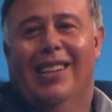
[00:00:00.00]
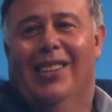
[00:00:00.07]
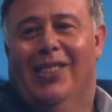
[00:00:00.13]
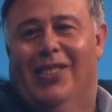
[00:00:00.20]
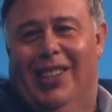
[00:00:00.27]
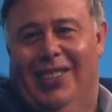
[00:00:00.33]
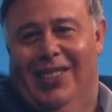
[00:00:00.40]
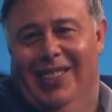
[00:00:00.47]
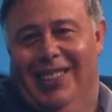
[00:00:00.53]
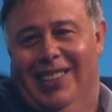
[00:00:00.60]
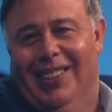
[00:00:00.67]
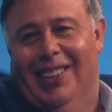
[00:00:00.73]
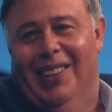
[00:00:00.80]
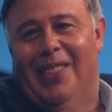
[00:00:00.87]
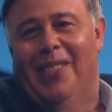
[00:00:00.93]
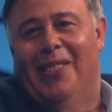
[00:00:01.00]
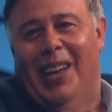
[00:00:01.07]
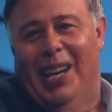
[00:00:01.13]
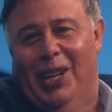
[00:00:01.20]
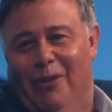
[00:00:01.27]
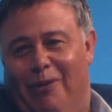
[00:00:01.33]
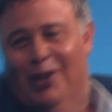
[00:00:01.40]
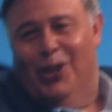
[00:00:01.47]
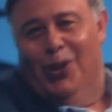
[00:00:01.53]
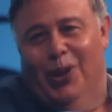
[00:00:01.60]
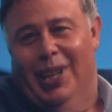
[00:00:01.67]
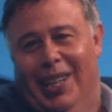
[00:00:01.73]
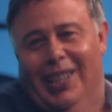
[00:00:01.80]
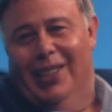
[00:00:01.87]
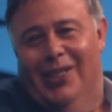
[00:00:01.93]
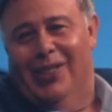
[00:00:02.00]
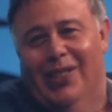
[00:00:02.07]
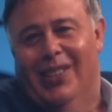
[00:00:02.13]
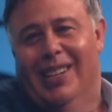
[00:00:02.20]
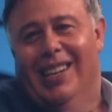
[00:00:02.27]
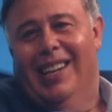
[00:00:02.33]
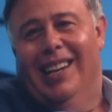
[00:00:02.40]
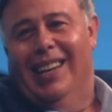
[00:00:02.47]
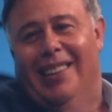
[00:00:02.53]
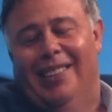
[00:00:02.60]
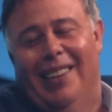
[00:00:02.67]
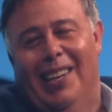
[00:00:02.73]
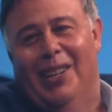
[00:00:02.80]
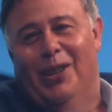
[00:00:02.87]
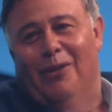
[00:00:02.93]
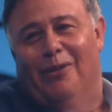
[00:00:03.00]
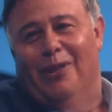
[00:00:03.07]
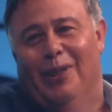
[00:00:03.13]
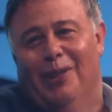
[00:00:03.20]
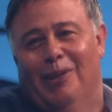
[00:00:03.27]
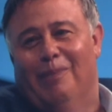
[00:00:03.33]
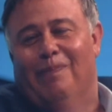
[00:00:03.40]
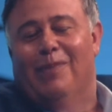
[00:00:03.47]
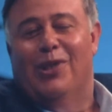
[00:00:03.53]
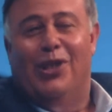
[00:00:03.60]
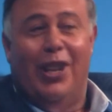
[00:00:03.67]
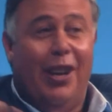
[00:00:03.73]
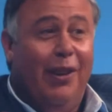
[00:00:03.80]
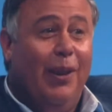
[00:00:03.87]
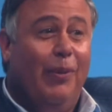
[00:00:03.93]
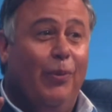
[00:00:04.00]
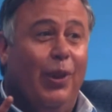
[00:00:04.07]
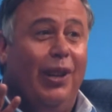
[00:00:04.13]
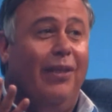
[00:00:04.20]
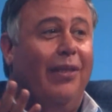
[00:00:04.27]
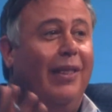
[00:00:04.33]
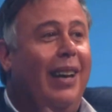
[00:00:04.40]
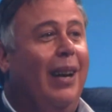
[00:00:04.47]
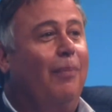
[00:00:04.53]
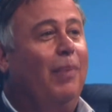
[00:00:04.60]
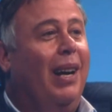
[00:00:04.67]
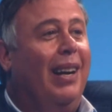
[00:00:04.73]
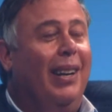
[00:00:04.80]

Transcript: Satya and Nadella, thank you for joining us, and thank you for sharing with our partner